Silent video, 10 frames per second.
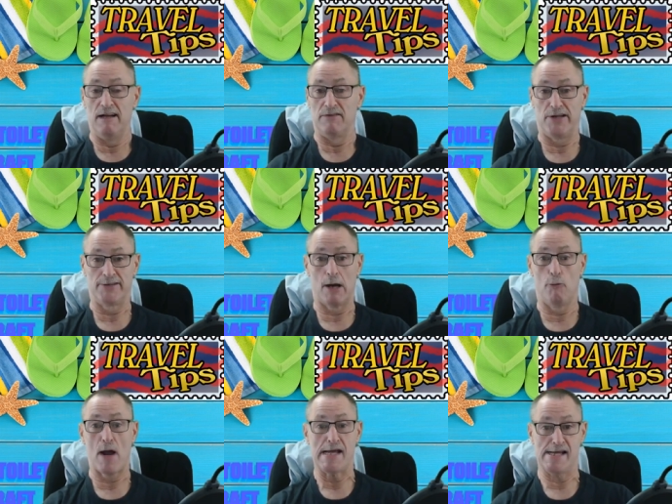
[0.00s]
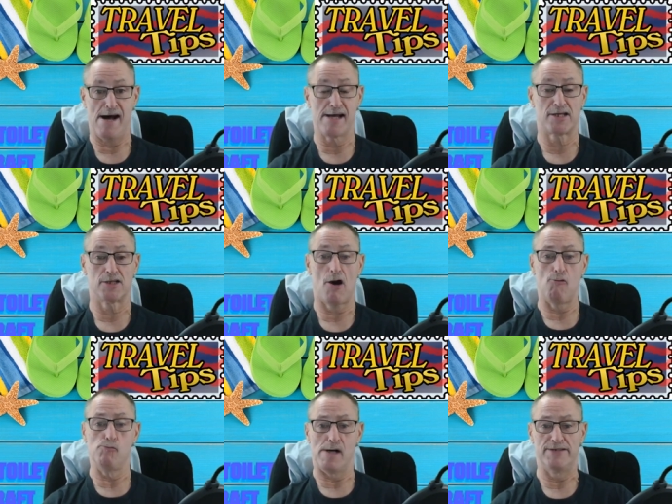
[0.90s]
There's no way that I could
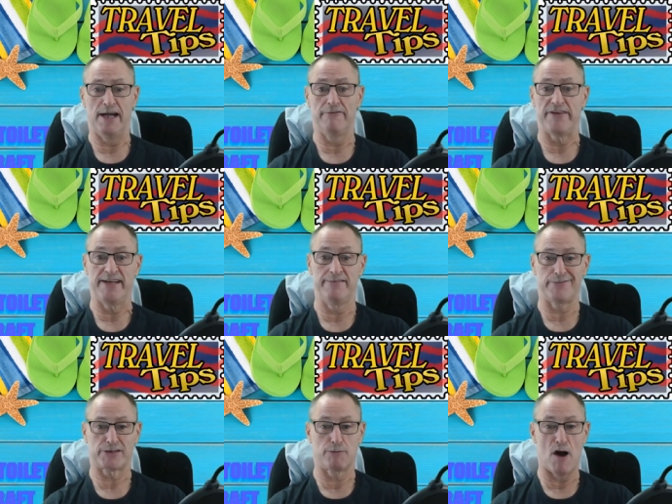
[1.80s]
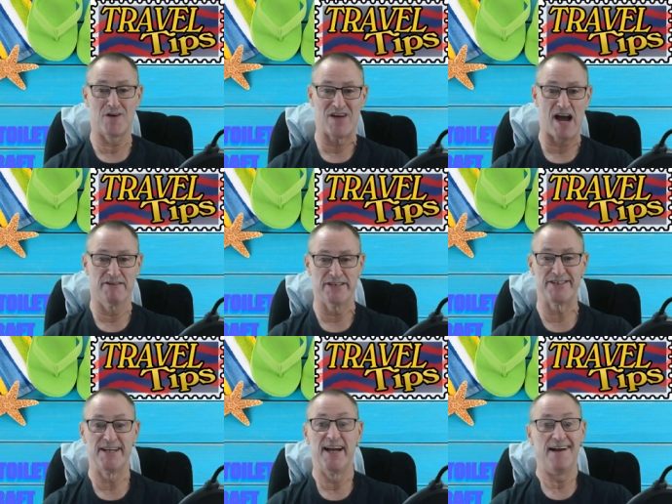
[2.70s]
hold myself in for 12
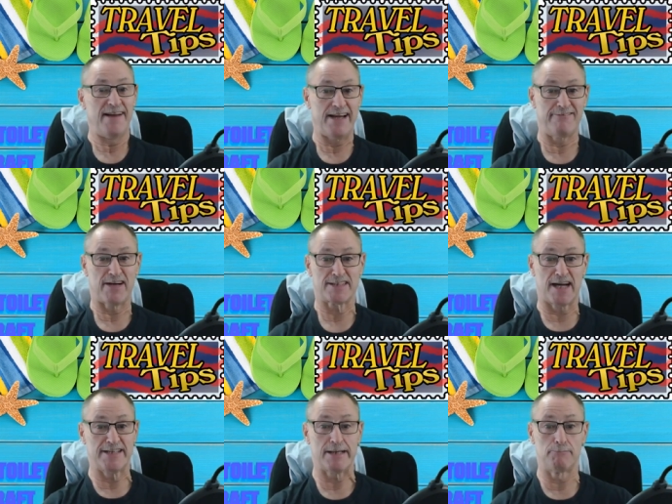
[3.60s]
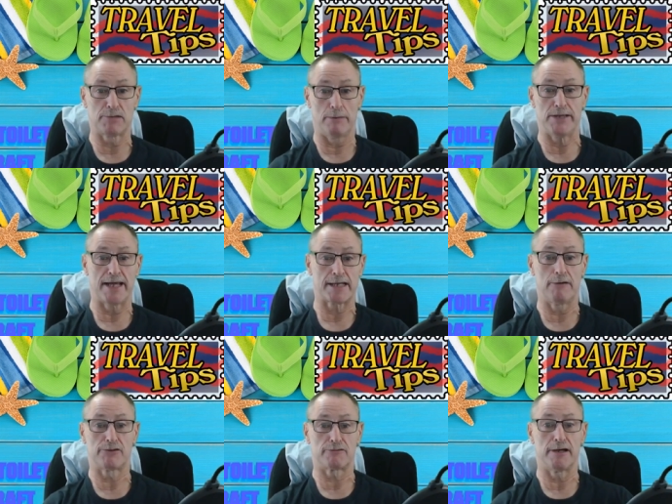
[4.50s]
hours. In fact, sometimes I
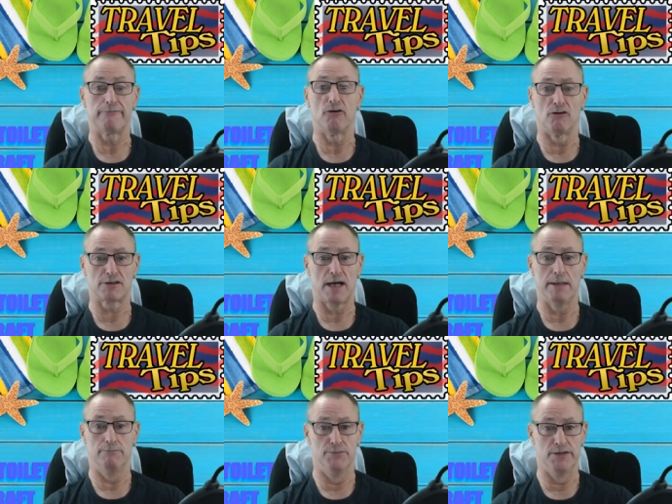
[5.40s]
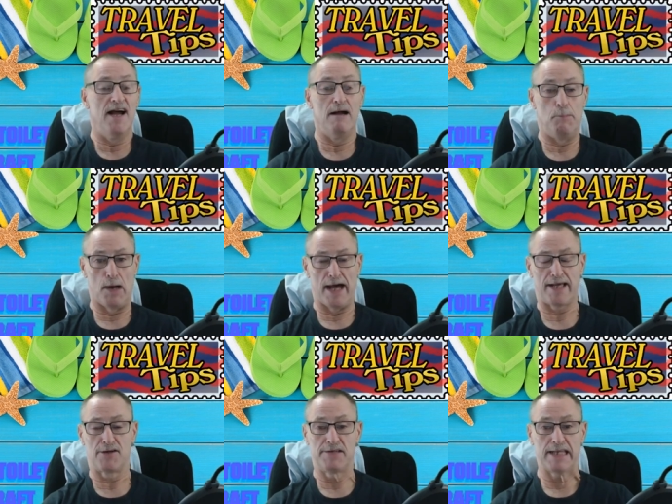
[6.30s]
go 3 or 4 times. But I
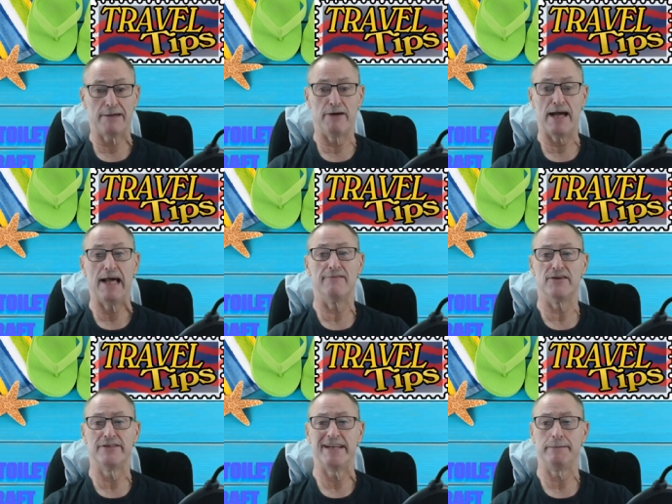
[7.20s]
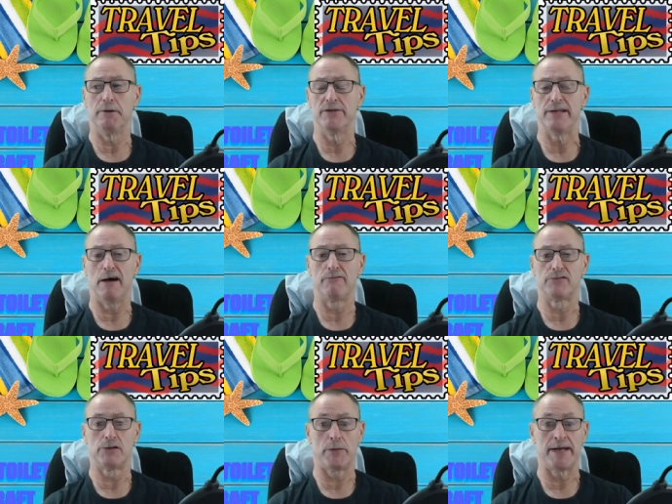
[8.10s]
could never ever see
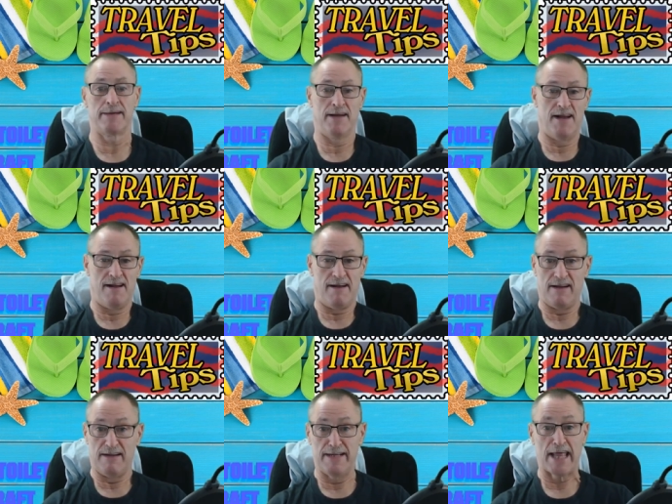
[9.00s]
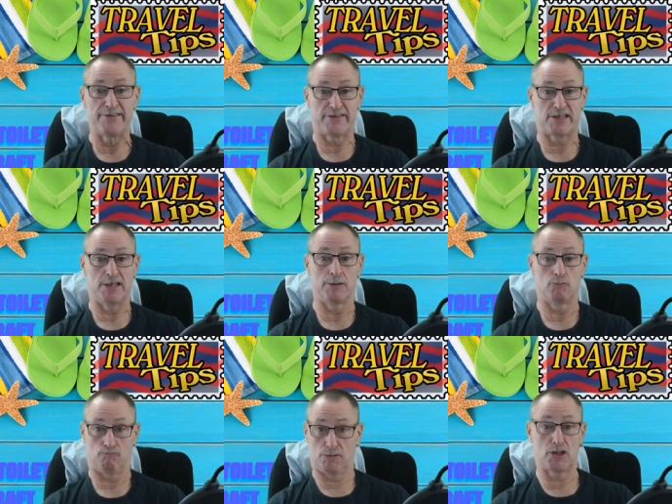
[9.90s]
myself doing less
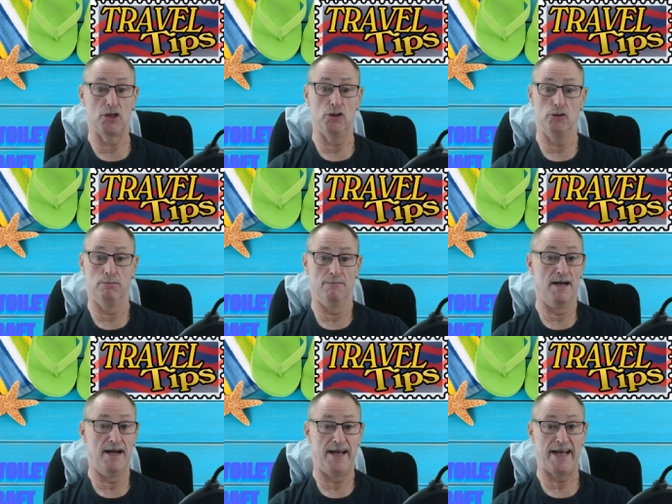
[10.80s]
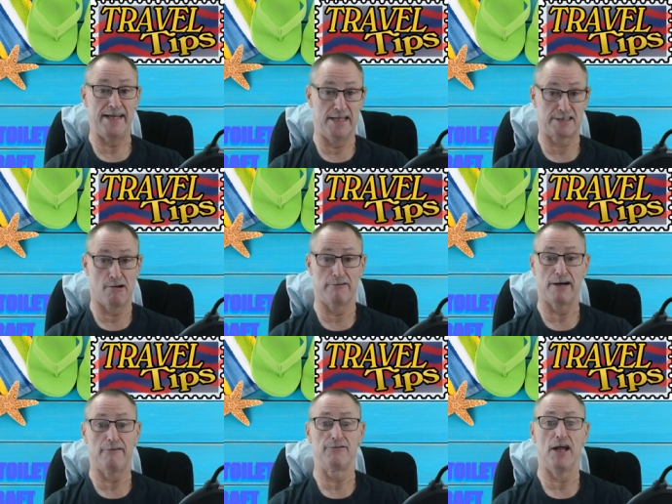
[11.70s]
than 2 in a
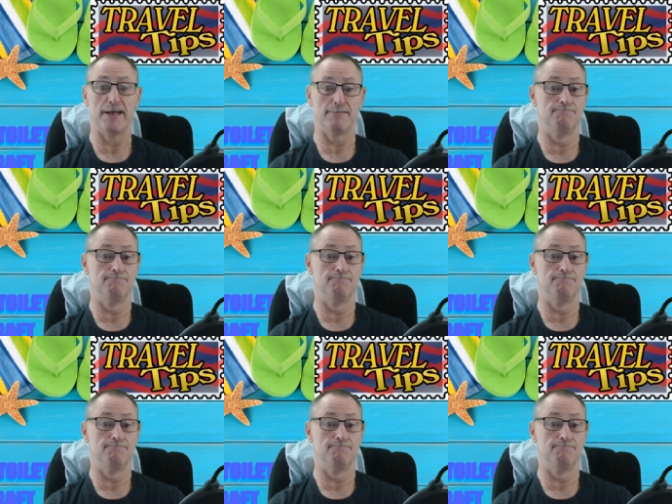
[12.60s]
12-hour flight.